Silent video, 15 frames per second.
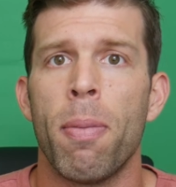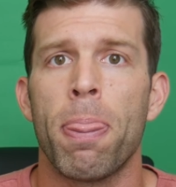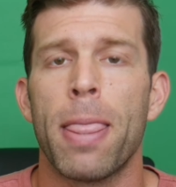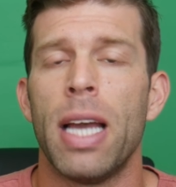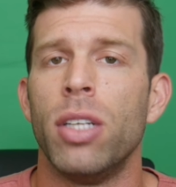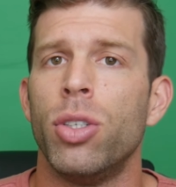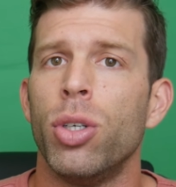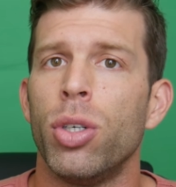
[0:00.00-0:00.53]

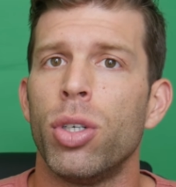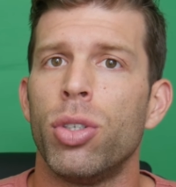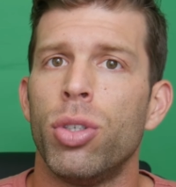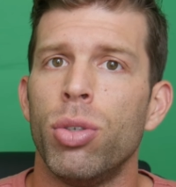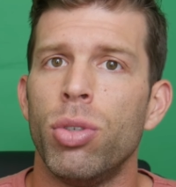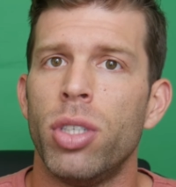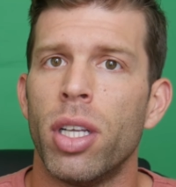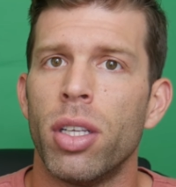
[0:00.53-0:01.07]
and do your
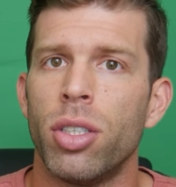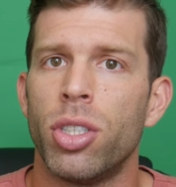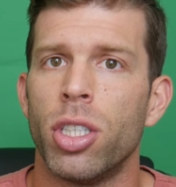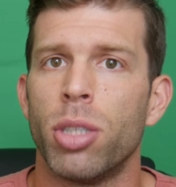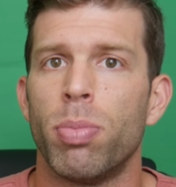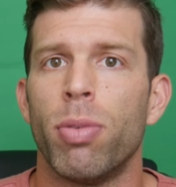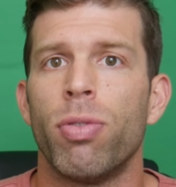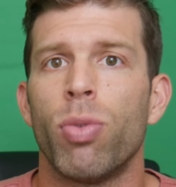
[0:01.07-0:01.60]
due
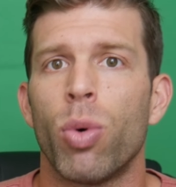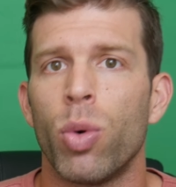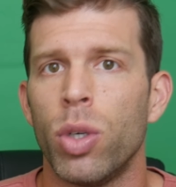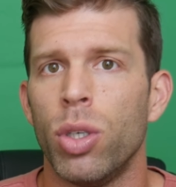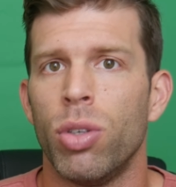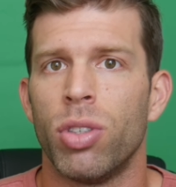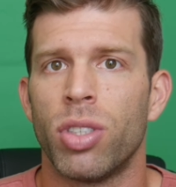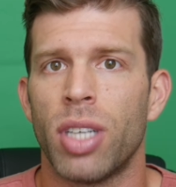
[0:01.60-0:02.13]
diligence before
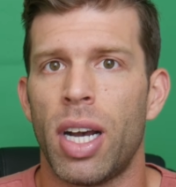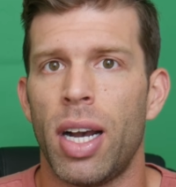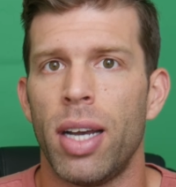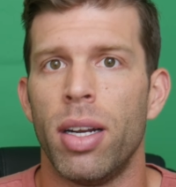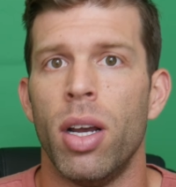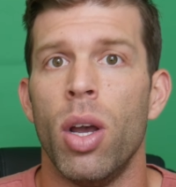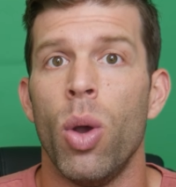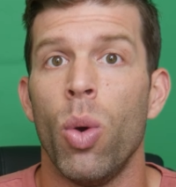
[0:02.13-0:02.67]
you
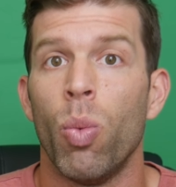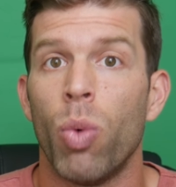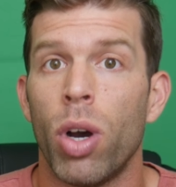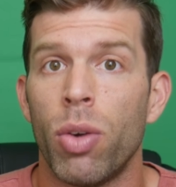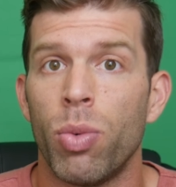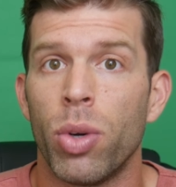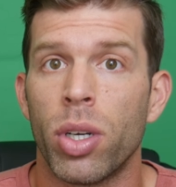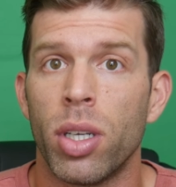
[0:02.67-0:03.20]
decide
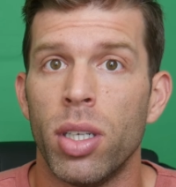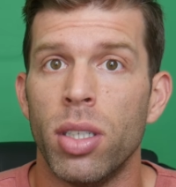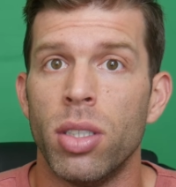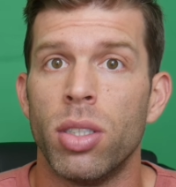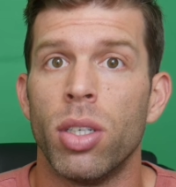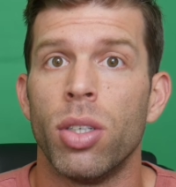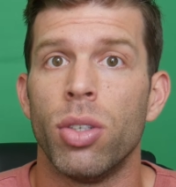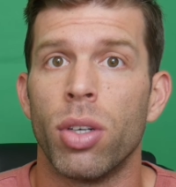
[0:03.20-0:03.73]
what
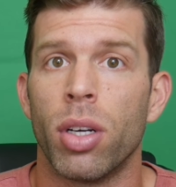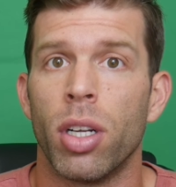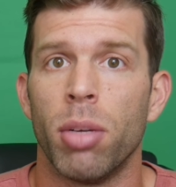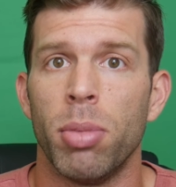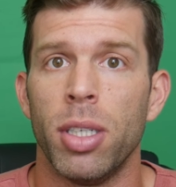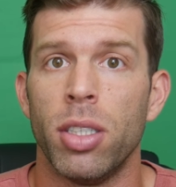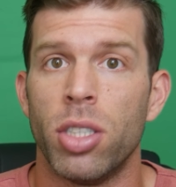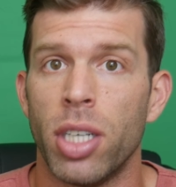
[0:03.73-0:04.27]
rookies you're going to
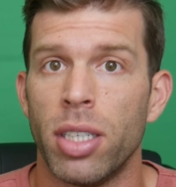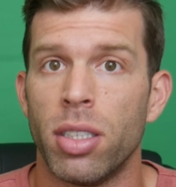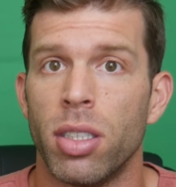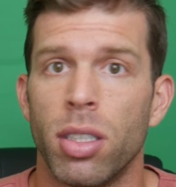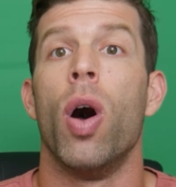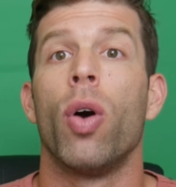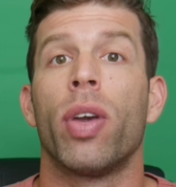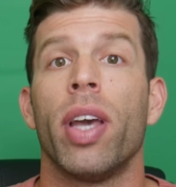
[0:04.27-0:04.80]
be
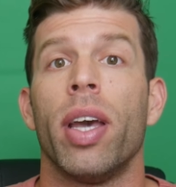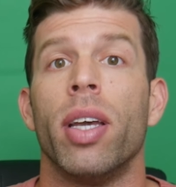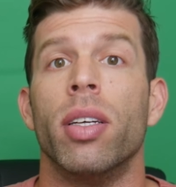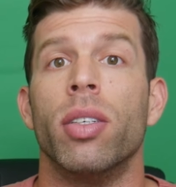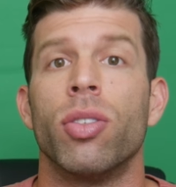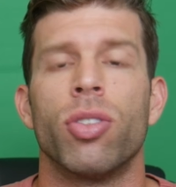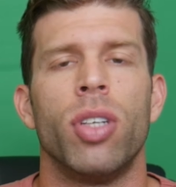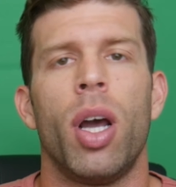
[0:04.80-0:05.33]
chasing. Okay,
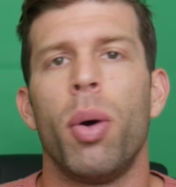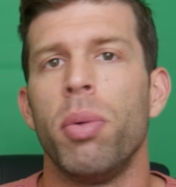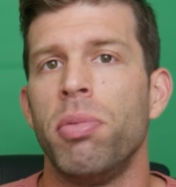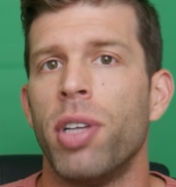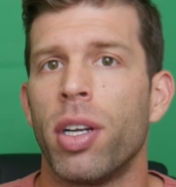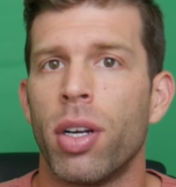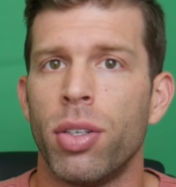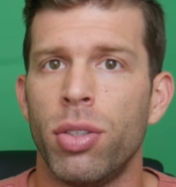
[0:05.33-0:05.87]
so now we've
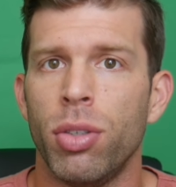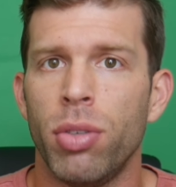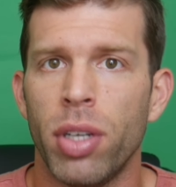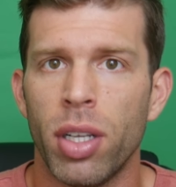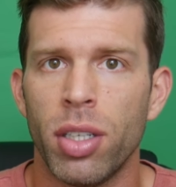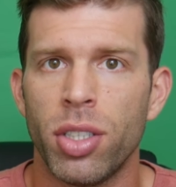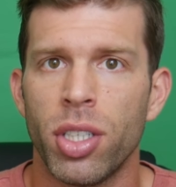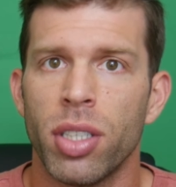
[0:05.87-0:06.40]
done our due
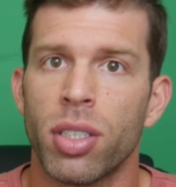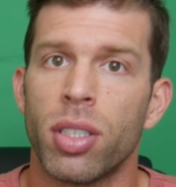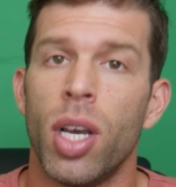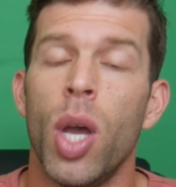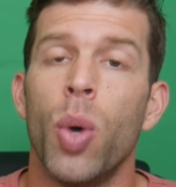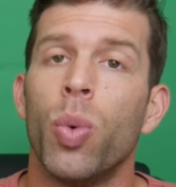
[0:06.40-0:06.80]
diligence.